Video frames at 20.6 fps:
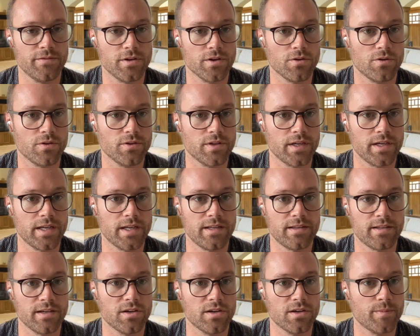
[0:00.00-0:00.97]
So if you're
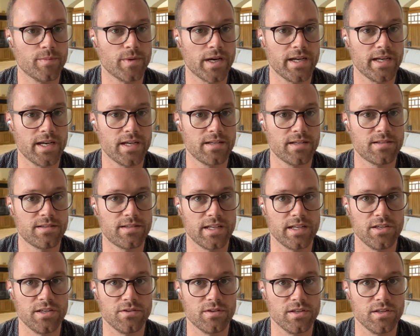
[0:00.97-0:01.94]
holding anything on
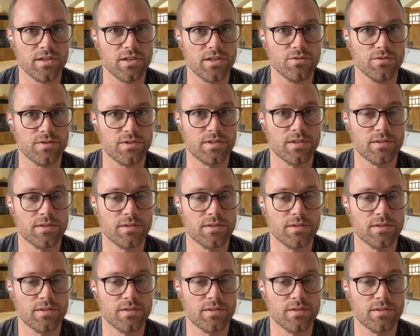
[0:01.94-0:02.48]
Binance, then you can